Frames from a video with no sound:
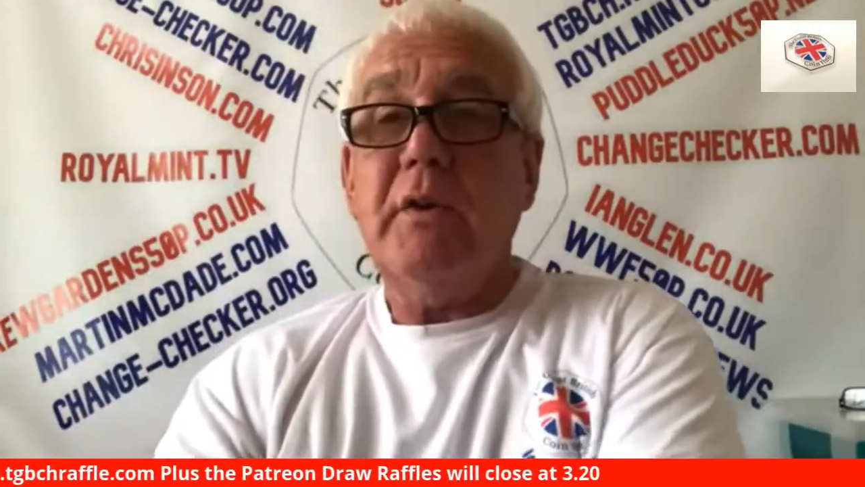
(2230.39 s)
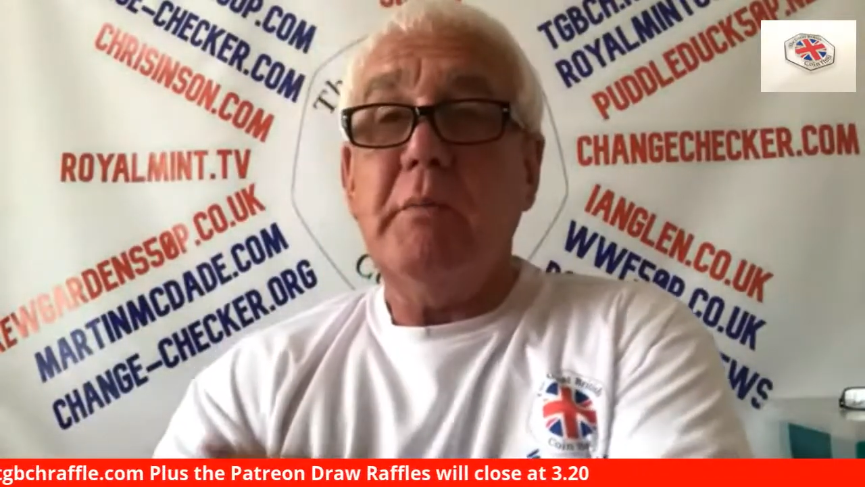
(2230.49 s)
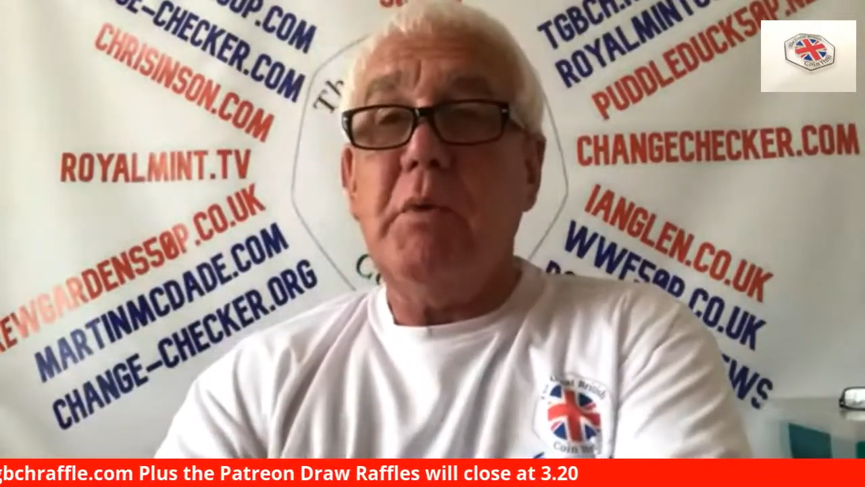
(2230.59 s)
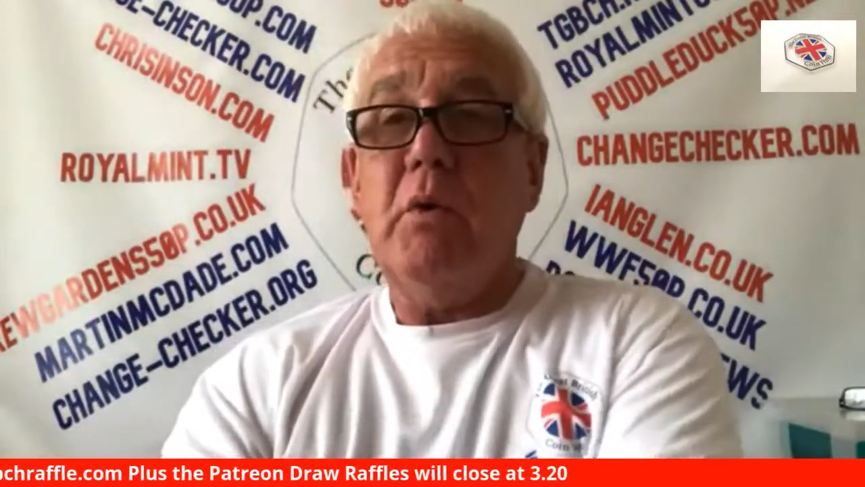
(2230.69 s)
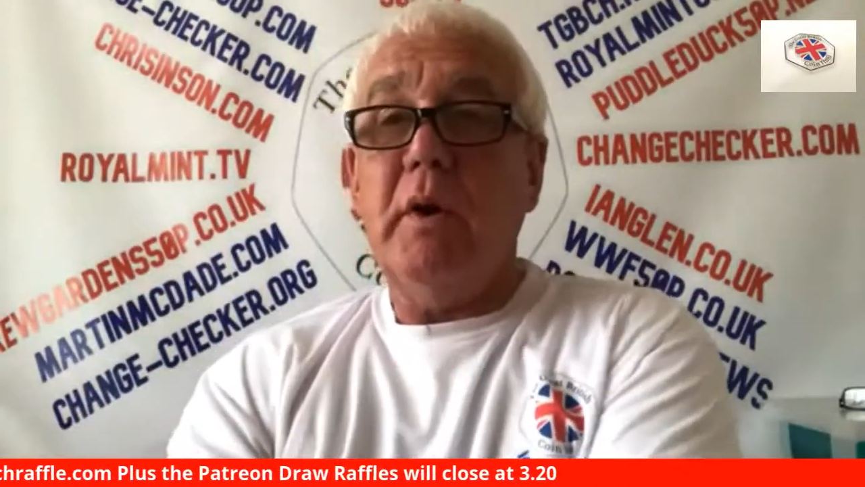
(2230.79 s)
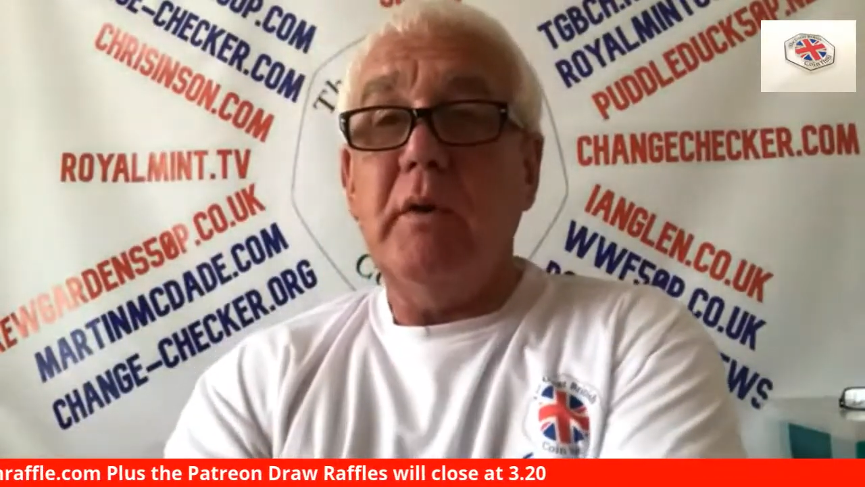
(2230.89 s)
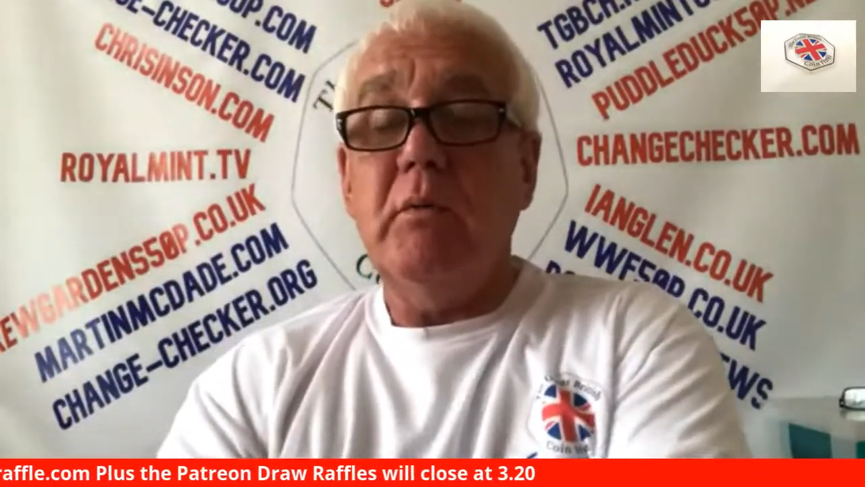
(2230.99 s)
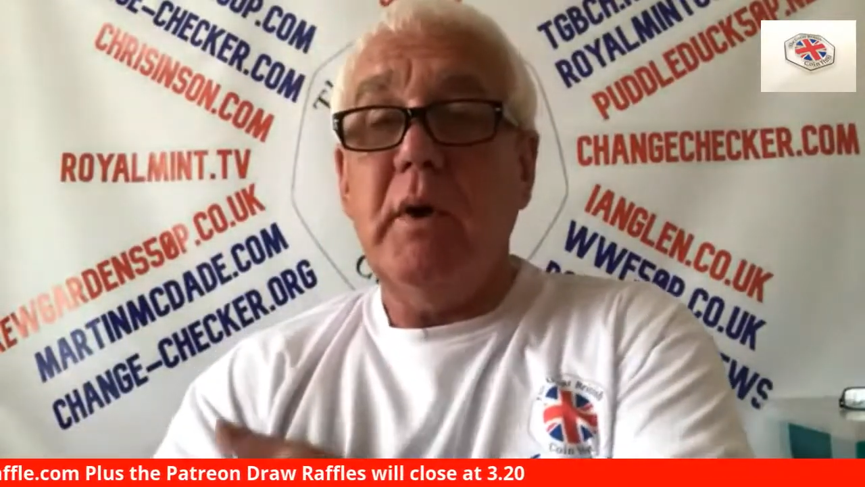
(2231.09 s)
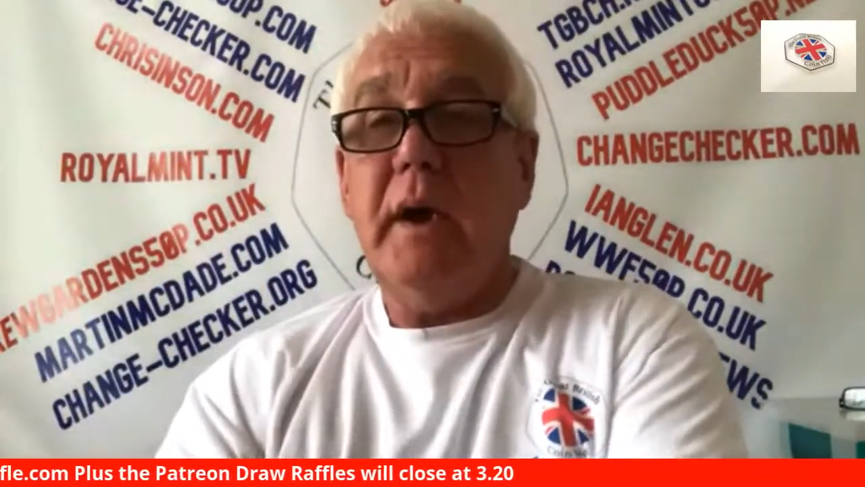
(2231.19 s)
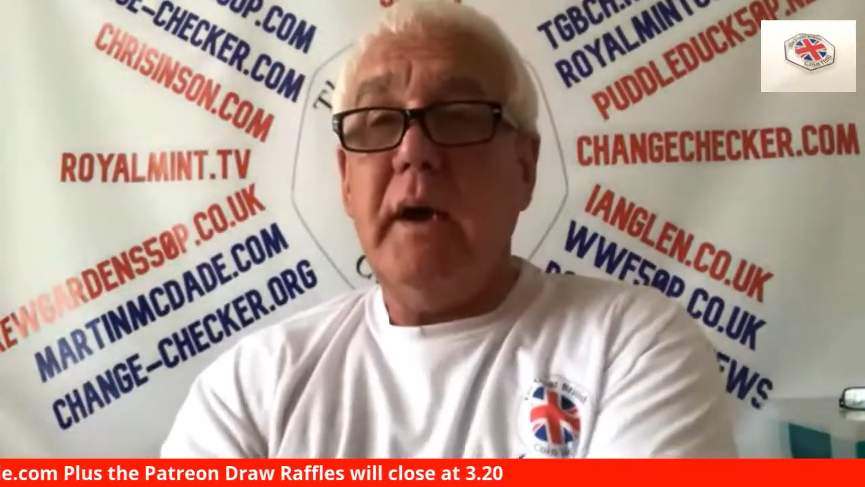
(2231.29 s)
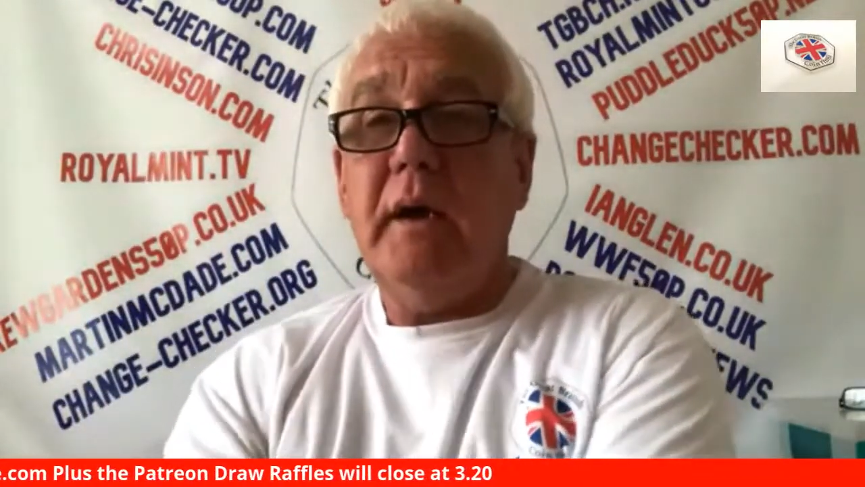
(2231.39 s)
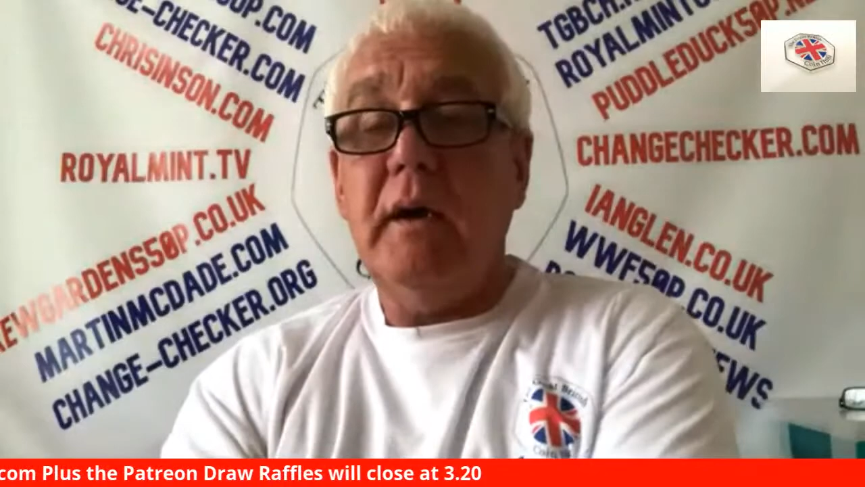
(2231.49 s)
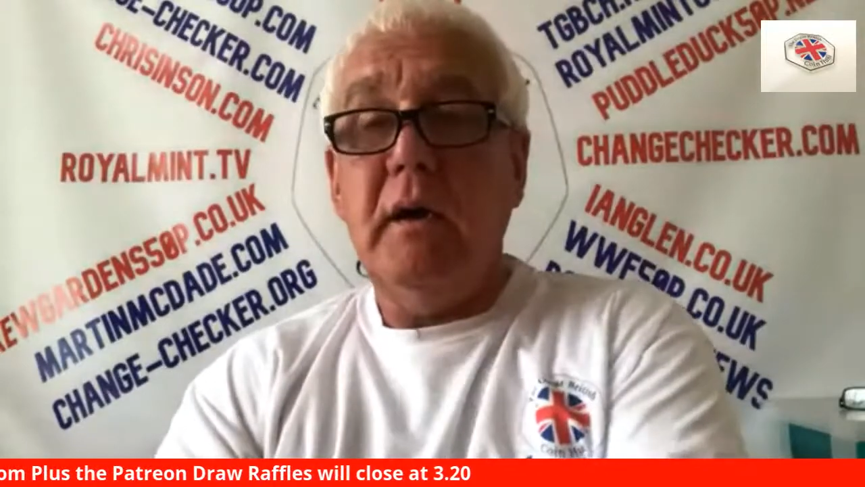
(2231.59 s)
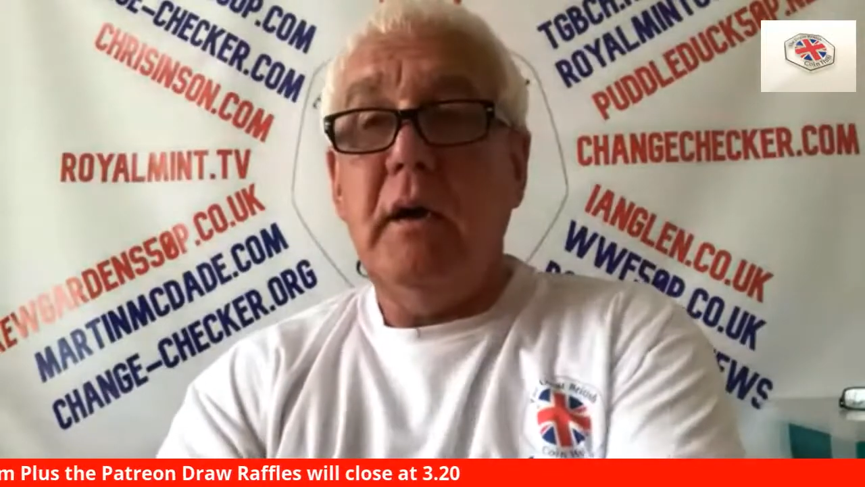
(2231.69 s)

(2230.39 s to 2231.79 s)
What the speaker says: to the point where